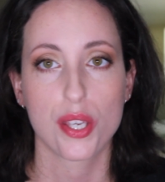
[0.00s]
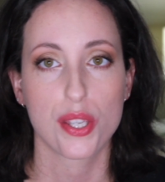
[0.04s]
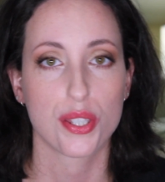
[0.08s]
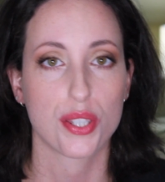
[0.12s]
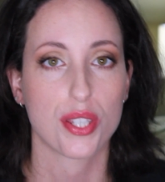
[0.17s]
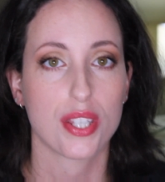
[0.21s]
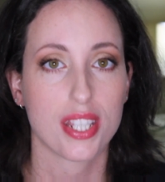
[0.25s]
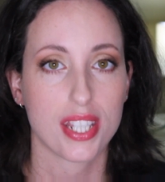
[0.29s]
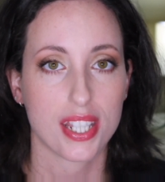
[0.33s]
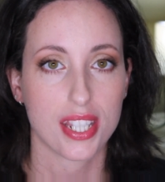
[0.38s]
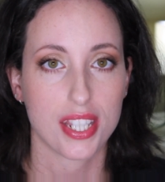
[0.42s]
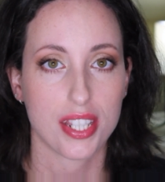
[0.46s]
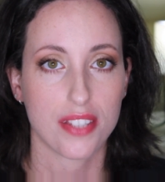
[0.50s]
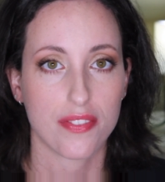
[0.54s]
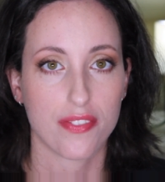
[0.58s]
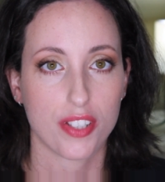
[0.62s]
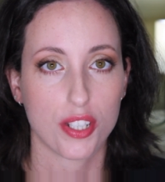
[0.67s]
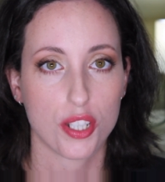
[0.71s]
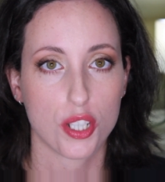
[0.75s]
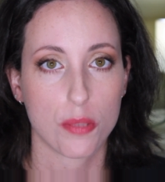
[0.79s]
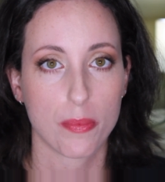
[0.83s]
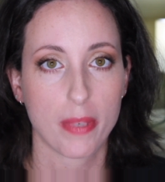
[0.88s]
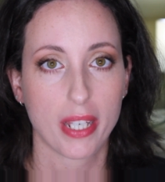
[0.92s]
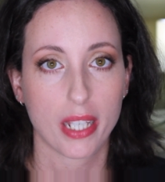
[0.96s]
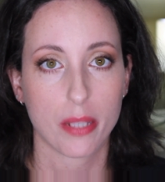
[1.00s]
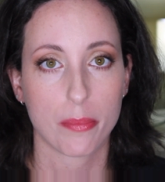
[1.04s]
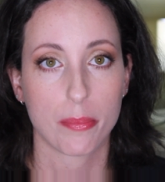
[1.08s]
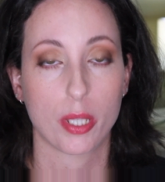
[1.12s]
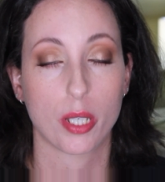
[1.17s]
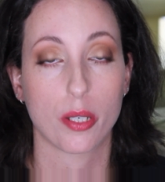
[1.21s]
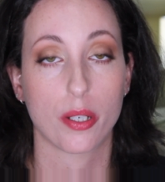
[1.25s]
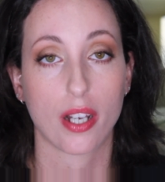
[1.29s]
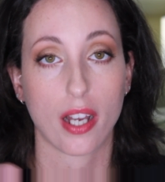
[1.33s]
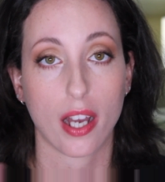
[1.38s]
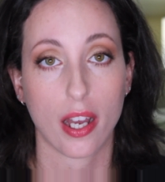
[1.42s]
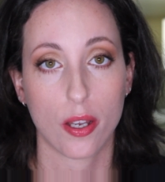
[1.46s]
So this is the finished makeup
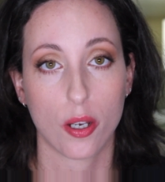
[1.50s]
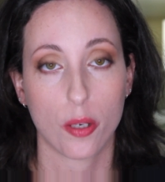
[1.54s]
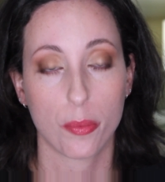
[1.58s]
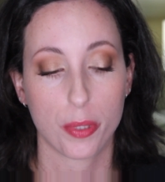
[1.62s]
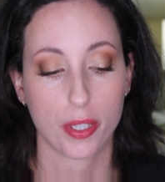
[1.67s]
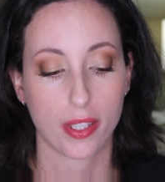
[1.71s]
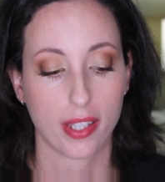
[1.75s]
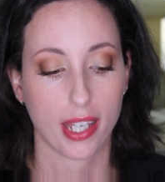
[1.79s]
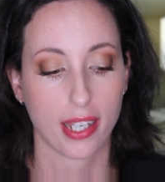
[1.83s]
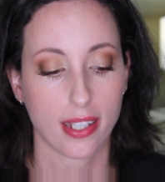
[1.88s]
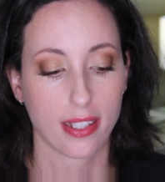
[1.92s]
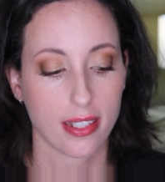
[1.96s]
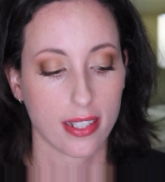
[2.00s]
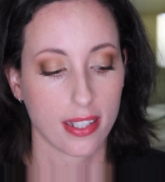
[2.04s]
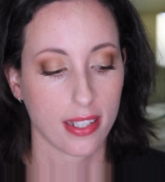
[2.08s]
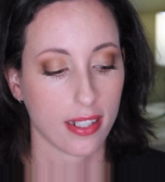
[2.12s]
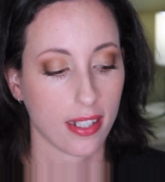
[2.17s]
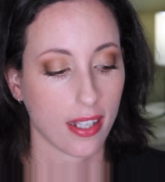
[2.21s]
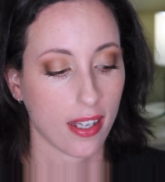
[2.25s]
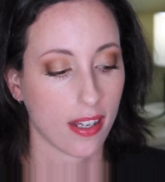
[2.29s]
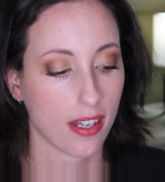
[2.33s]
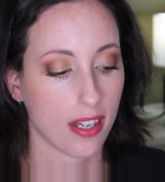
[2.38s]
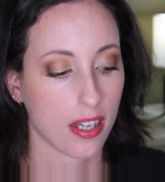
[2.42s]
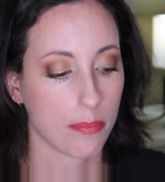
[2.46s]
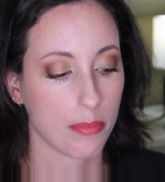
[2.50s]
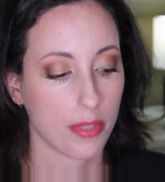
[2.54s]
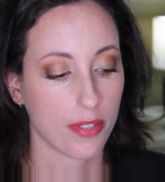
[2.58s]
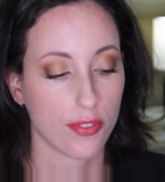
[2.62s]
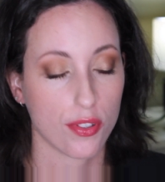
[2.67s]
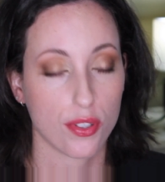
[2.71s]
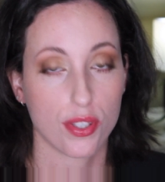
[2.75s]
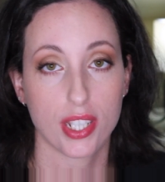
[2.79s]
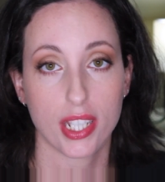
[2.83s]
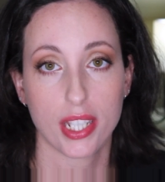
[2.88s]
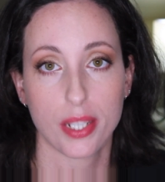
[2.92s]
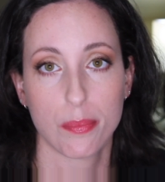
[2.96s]
look. I hope you liked it. If
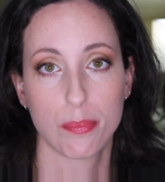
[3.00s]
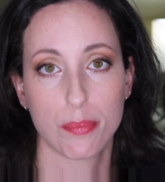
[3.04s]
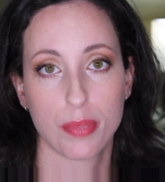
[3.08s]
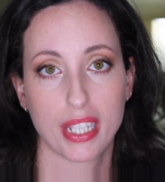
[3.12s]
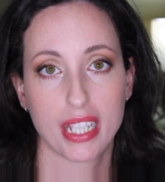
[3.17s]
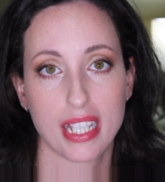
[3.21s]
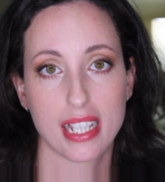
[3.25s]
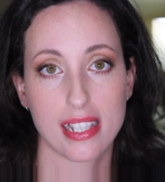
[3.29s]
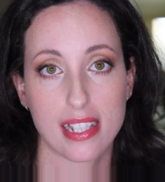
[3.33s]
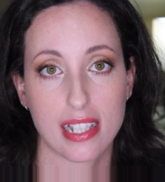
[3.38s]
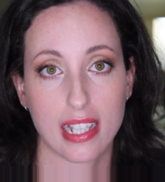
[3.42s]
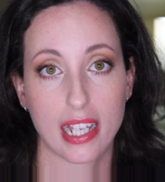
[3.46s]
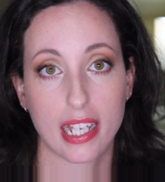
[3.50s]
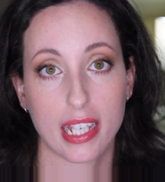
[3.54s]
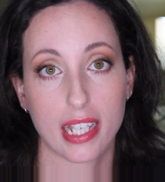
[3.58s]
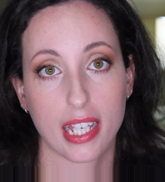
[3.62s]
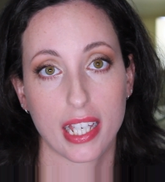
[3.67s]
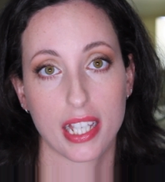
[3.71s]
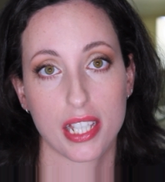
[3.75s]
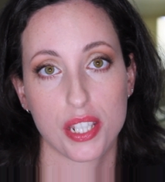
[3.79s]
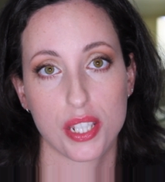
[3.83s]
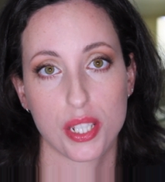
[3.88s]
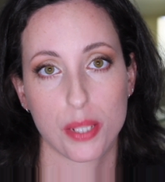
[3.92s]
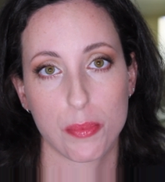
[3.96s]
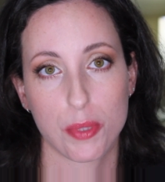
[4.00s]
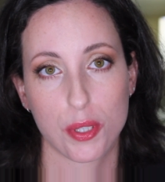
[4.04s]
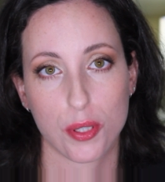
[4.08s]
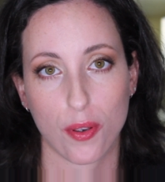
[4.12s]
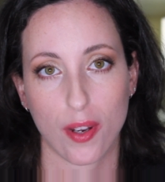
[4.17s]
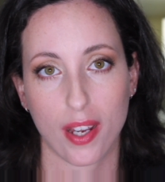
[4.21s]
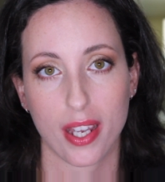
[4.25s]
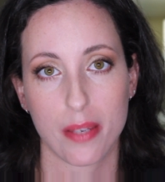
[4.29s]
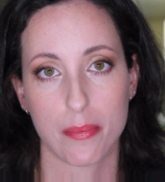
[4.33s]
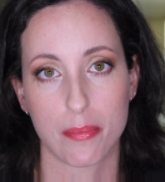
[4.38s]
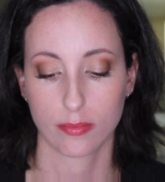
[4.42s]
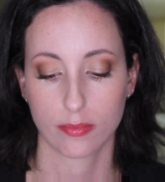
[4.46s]
you did, please like and
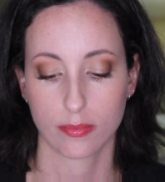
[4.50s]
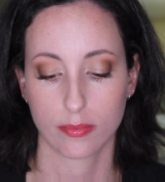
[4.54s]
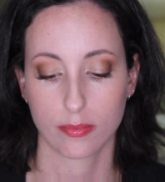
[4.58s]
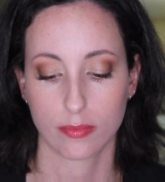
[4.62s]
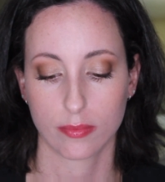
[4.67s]
subscribe.